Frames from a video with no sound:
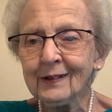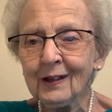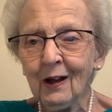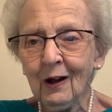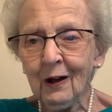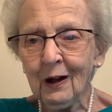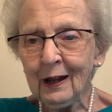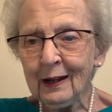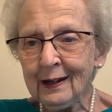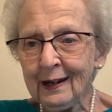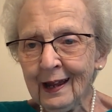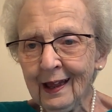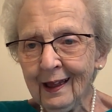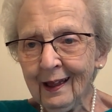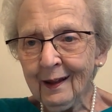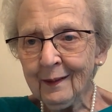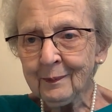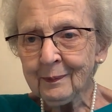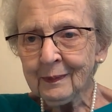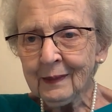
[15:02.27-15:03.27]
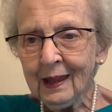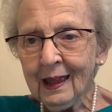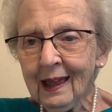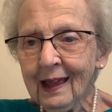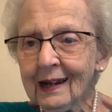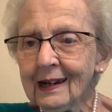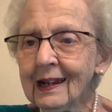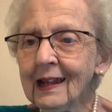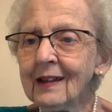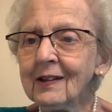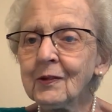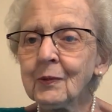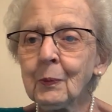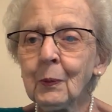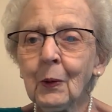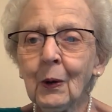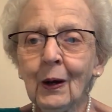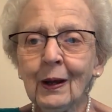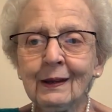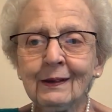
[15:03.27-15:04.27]
God now. Let's
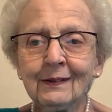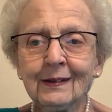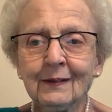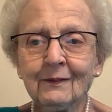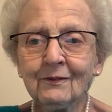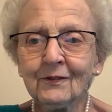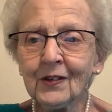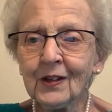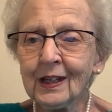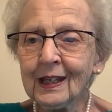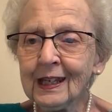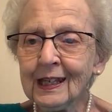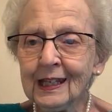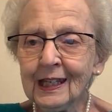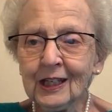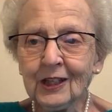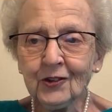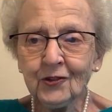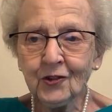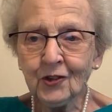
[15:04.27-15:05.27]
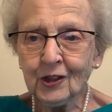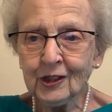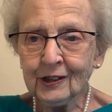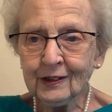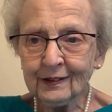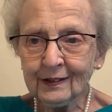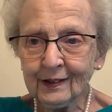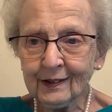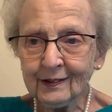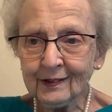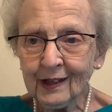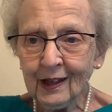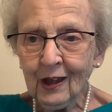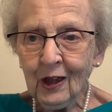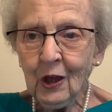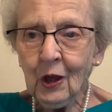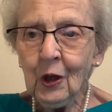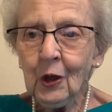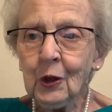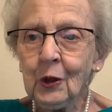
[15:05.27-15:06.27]
praise Him for King Jesus,
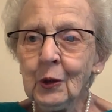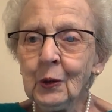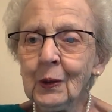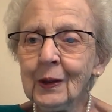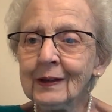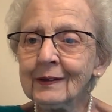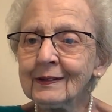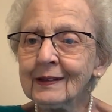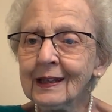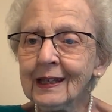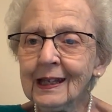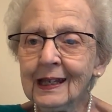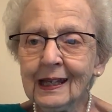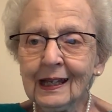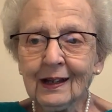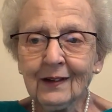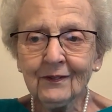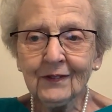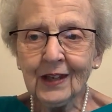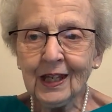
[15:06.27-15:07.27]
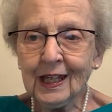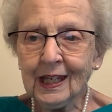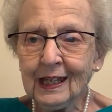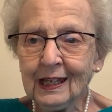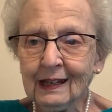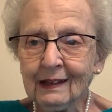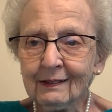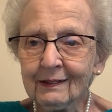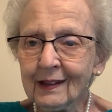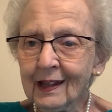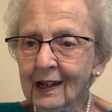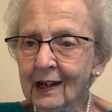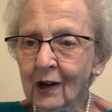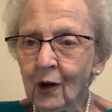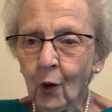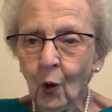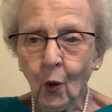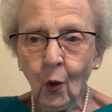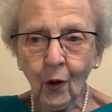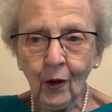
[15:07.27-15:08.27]
who is King of Kings and
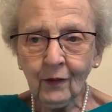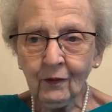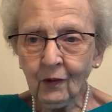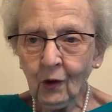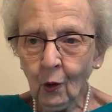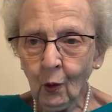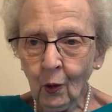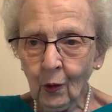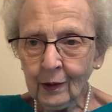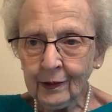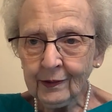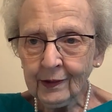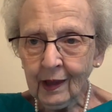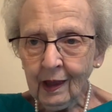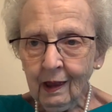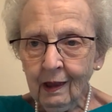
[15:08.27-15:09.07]
Lord of Lords,